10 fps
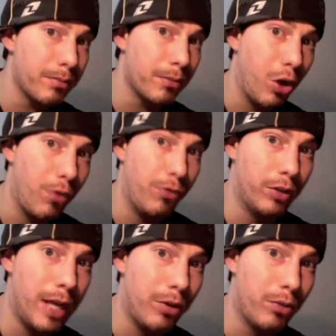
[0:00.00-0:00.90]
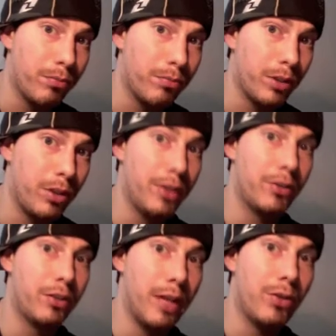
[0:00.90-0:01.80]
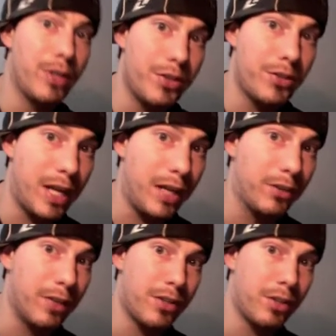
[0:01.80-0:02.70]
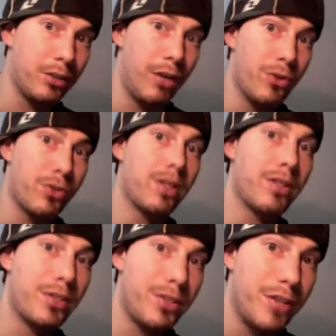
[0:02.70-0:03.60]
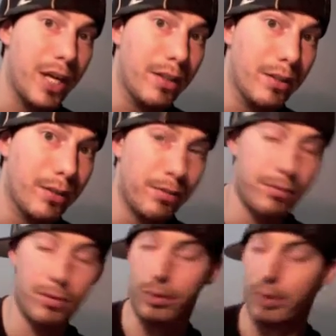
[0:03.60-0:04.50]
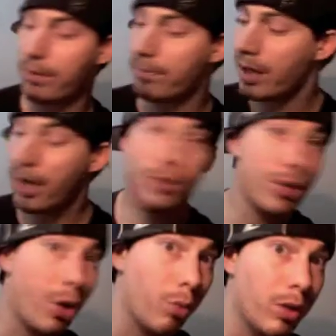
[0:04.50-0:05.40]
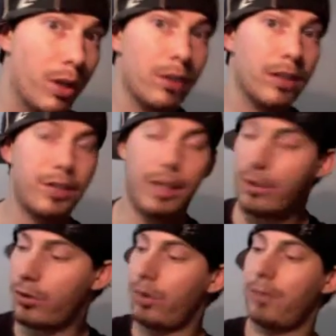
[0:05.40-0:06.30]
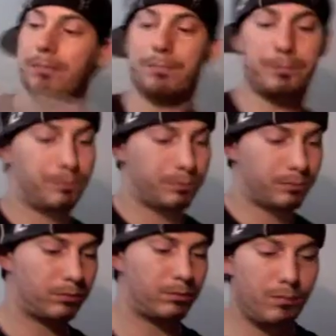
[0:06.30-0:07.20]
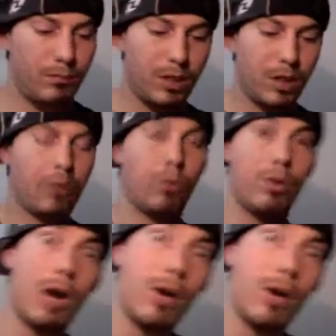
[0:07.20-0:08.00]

of the letter. Alright, the letter is sent. That's the letter's state. Okay? So, let's get into it without